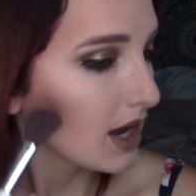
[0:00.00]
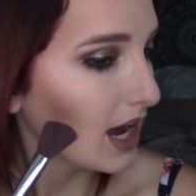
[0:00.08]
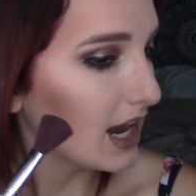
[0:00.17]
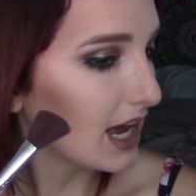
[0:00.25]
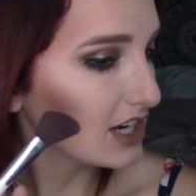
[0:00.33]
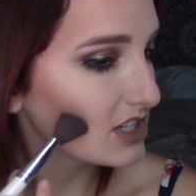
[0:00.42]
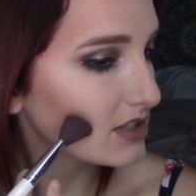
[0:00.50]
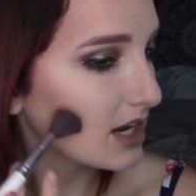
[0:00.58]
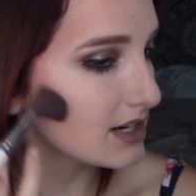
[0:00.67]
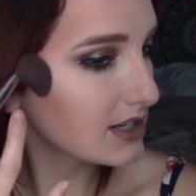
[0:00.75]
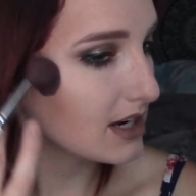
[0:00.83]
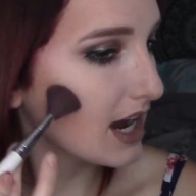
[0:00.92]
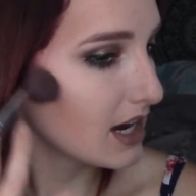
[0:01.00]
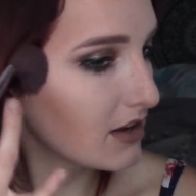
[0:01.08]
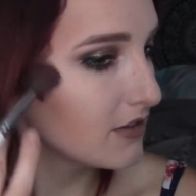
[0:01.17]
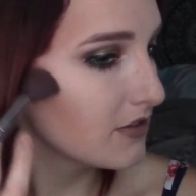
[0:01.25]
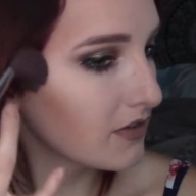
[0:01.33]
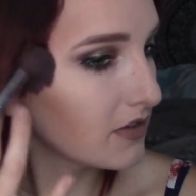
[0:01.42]
And I just like to kind
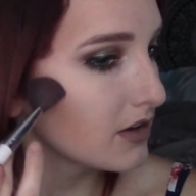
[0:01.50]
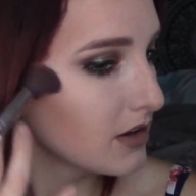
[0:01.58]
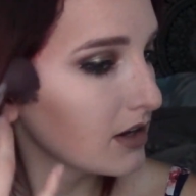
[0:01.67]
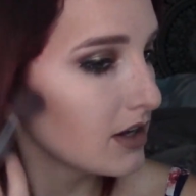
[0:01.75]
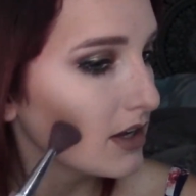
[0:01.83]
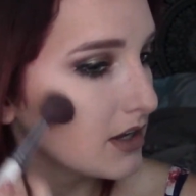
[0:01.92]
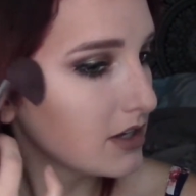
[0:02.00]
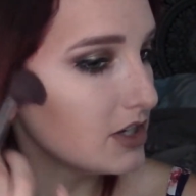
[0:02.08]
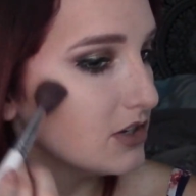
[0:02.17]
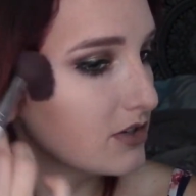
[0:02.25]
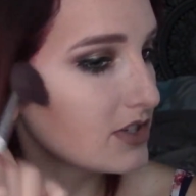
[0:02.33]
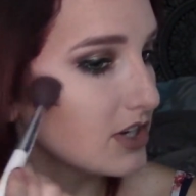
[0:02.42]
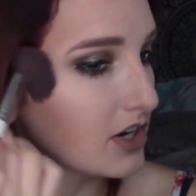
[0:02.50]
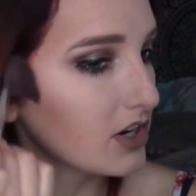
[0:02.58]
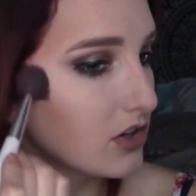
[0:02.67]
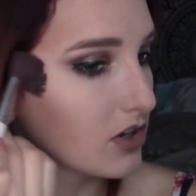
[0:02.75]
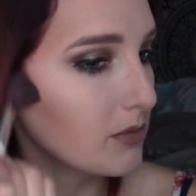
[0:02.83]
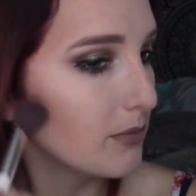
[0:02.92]
of use
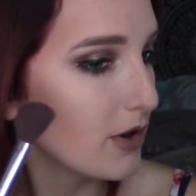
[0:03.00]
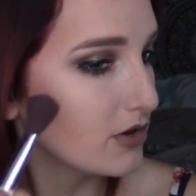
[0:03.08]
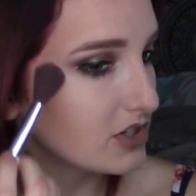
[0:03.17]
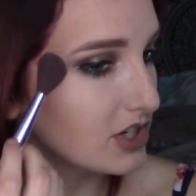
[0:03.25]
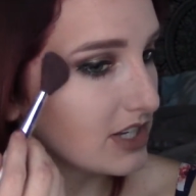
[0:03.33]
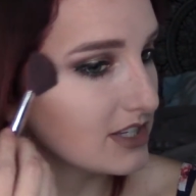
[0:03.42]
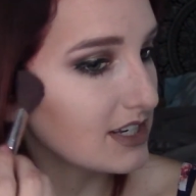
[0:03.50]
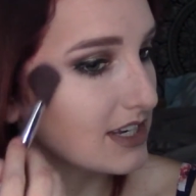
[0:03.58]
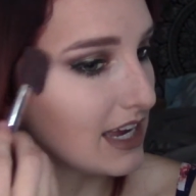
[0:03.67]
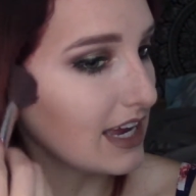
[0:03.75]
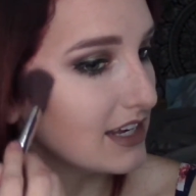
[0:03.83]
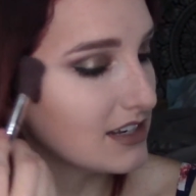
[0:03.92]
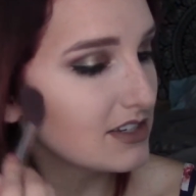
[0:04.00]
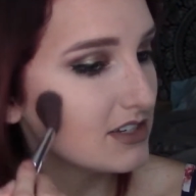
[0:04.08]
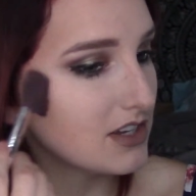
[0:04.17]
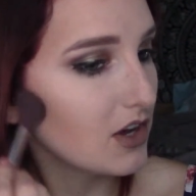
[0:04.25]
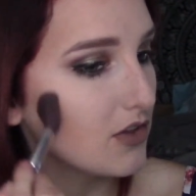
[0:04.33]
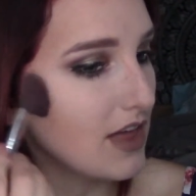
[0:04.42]
circular motions again
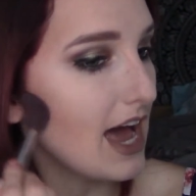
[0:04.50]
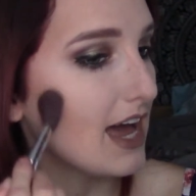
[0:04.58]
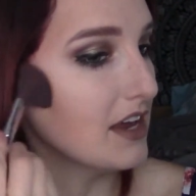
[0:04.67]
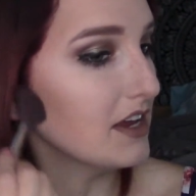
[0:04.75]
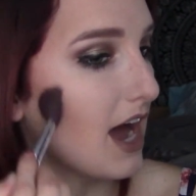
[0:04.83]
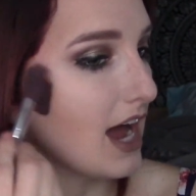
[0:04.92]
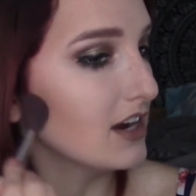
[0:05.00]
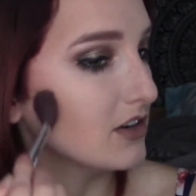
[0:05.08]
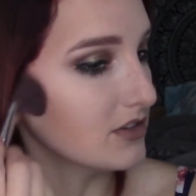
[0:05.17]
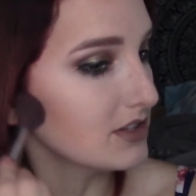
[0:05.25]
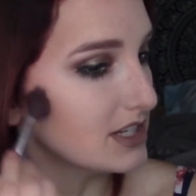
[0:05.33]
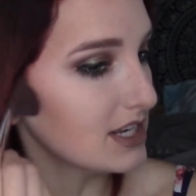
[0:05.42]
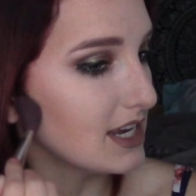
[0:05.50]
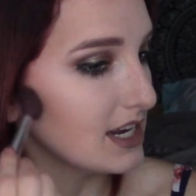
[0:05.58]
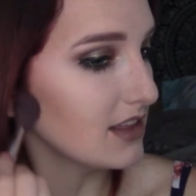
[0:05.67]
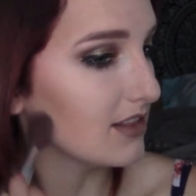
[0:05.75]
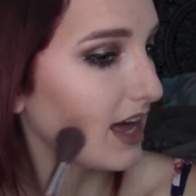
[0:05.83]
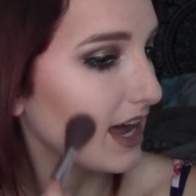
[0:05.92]
so that I don't see
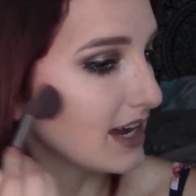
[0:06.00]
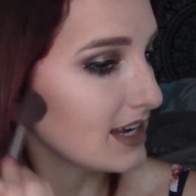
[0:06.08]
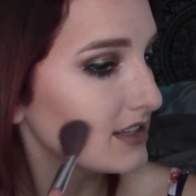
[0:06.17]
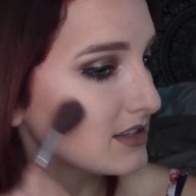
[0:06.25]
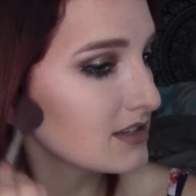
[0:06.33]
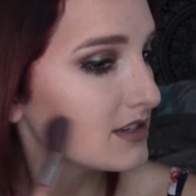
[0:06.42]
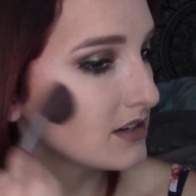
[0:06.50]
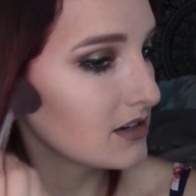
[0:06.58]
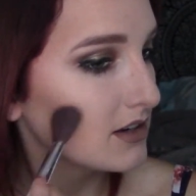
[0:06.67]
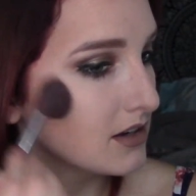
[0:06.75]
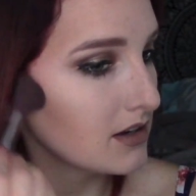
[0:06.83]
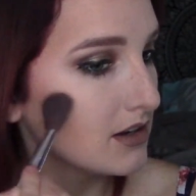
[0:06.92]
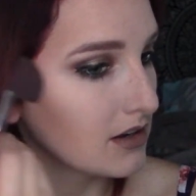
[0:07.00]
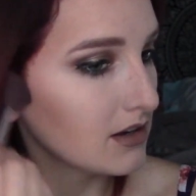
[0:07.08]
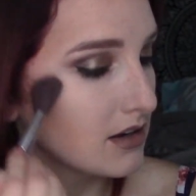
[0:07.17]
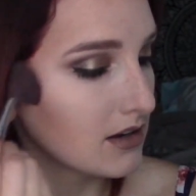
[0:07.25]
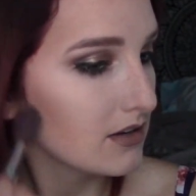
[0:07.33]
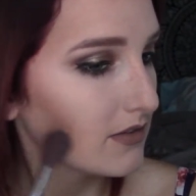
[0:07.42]
any lines
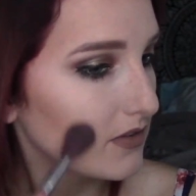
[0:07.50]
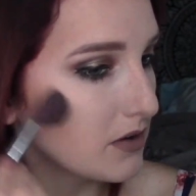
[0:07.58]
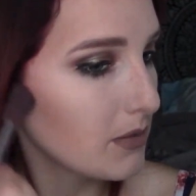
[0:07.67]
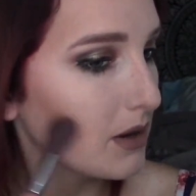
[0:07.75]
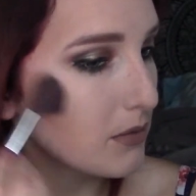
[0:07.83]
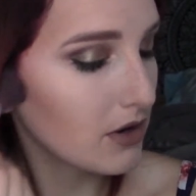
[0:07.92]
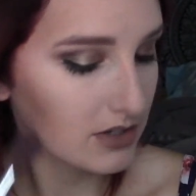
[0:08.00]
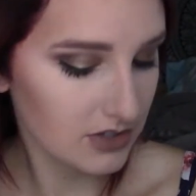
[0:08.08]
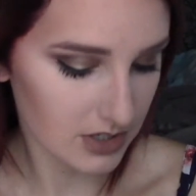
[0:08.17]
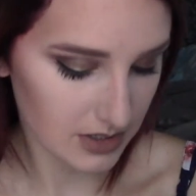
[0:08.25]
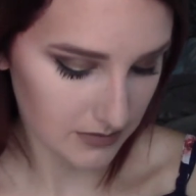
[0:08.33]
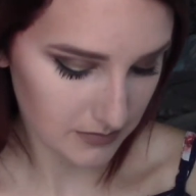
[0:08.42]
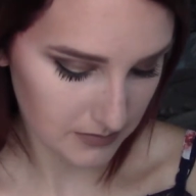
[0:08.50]
from my bronzer.